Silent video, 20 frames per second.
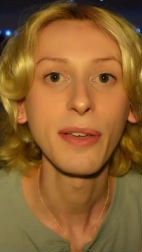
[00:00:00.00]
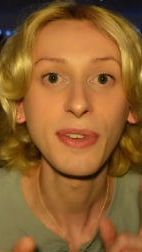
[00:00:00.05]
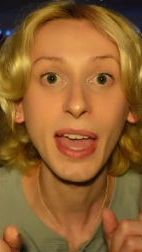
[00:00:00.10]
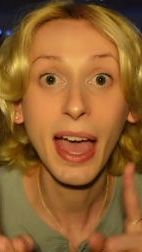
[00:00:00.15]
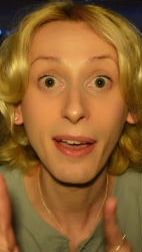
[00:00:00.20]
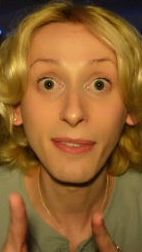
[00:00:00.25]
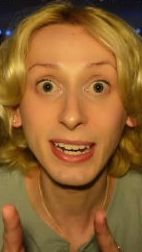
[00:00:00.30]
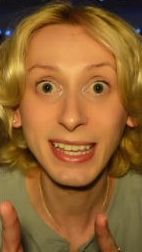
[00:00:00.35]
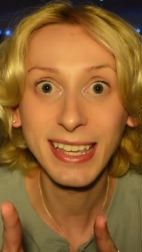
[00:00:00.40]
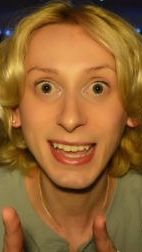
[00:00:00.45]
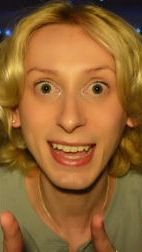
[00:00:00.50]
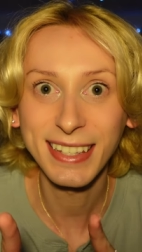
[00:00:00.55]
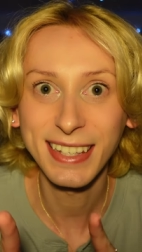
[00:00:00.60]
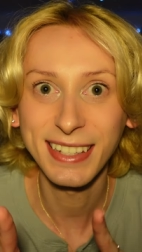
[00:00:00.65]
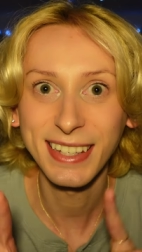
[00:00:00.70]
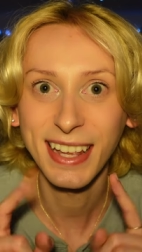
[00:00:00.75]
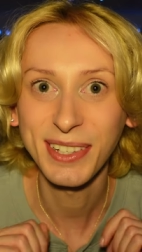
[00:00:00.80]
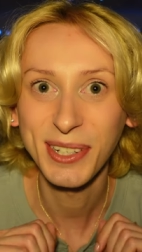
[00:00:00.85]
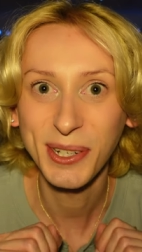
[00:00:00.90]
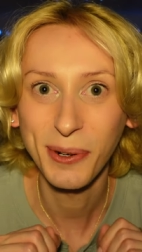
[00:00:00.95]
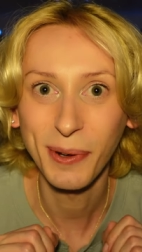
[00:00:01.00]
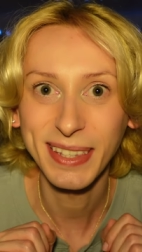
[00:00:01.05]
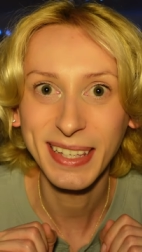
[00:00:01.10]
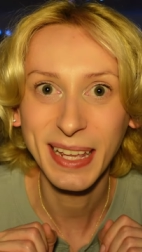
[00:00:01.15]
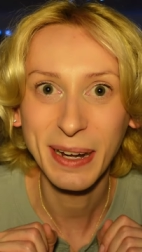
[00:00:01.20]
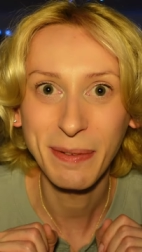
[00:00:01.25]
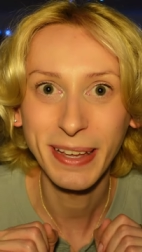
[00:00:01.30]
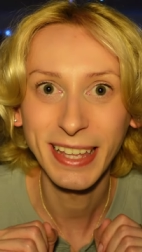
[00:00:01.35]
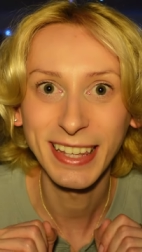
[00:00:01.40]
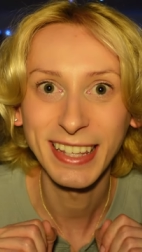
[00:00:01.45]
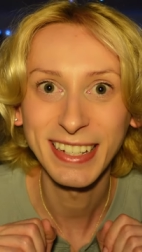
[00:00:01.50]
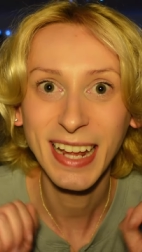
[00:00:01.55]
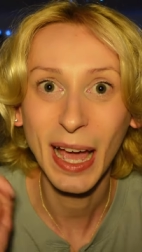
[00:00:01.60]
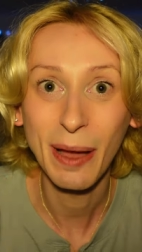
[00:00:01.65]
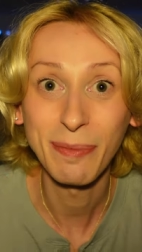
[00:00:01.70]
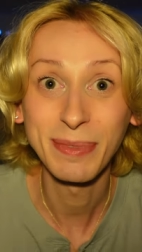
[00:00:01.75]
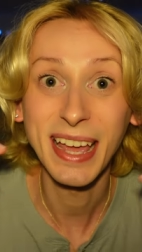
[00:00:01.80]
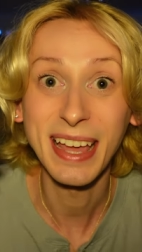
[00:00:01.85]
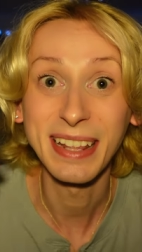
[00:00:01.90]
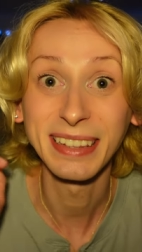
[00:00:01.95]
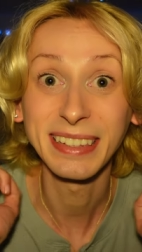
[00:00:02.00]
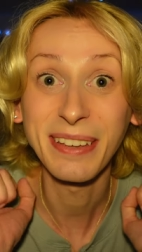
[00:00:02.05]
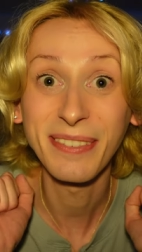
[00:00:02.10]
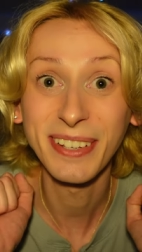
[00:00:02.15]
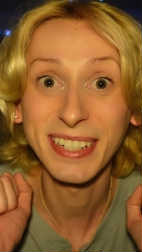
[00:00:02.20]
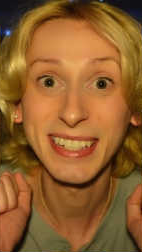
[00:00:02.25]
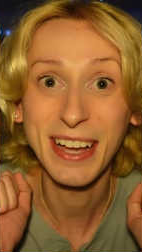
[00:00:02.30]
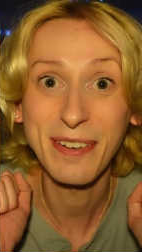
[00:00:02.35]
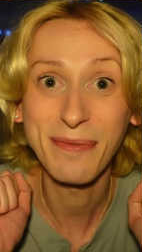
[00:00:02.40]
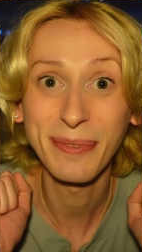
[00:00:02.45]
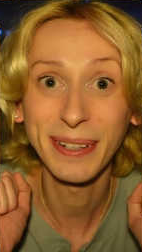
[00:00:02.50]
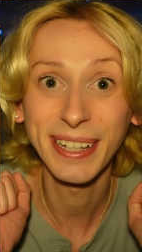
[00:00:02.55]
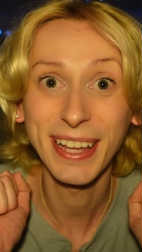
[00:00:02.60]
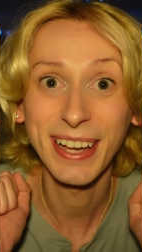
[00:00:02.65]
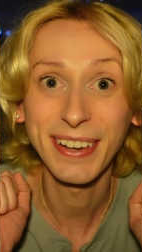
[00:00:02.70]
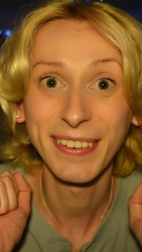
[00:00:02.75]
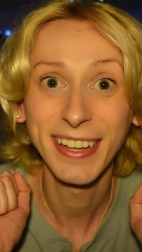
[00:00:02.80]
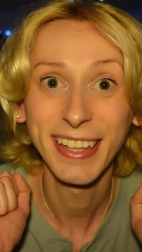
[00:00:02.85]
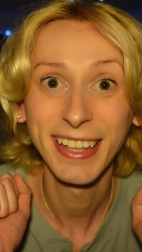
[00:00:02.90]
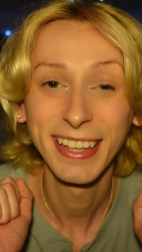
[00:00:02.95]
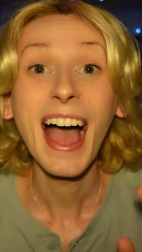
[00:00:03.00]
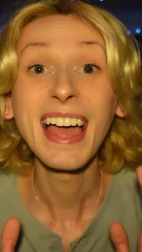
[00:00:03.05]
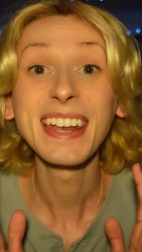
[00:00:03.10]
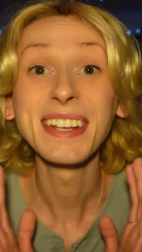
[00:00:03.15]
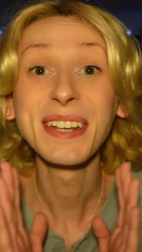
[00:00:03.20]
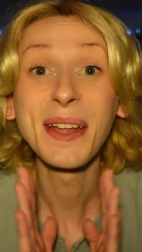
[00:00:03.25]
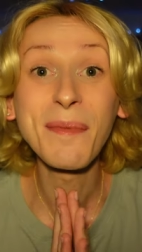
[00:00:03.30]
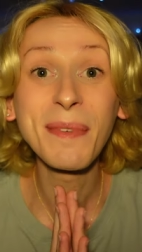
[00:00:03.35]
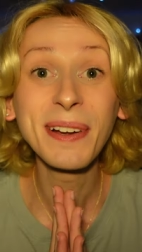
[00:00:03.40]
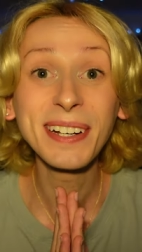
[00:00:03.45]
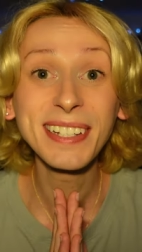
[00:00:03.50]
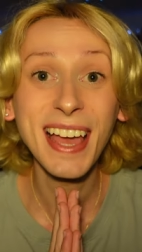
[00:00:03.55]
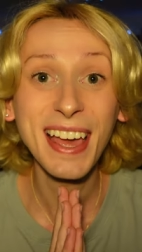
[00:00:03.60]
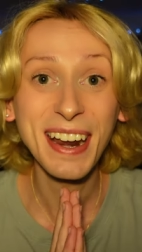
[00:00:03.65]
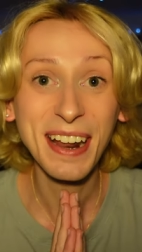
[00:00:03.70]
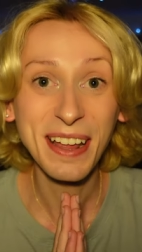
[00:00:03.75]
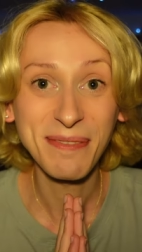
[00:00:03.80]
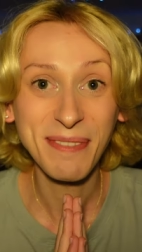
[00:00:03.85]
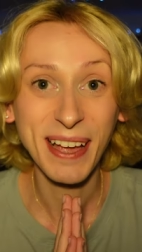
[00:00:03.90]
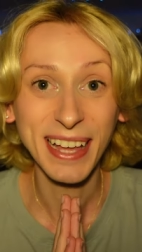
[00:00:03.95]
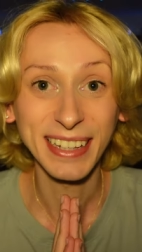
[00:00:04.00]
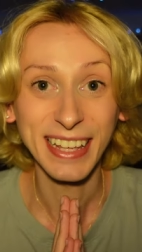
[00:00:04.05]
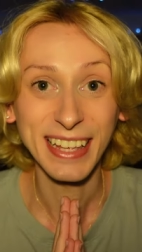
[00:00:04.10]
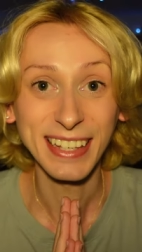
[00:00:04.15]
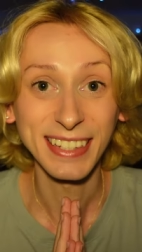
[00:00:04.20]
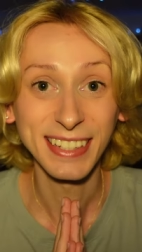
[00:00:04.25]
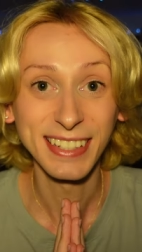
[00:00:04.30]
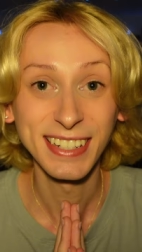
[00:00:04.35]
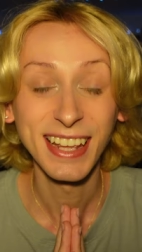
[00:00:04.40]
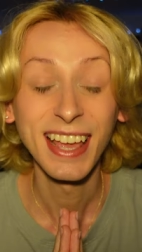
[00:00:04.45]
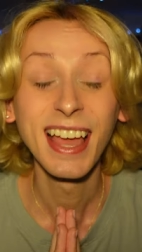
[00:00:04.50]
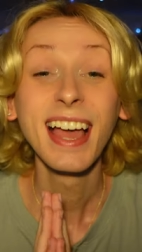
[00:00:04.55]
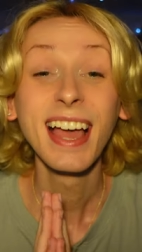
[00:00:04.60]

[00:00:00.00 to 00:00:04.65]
If you have any guesses as to what's gonna be in the top 10, leave it down below. At number 10 on my list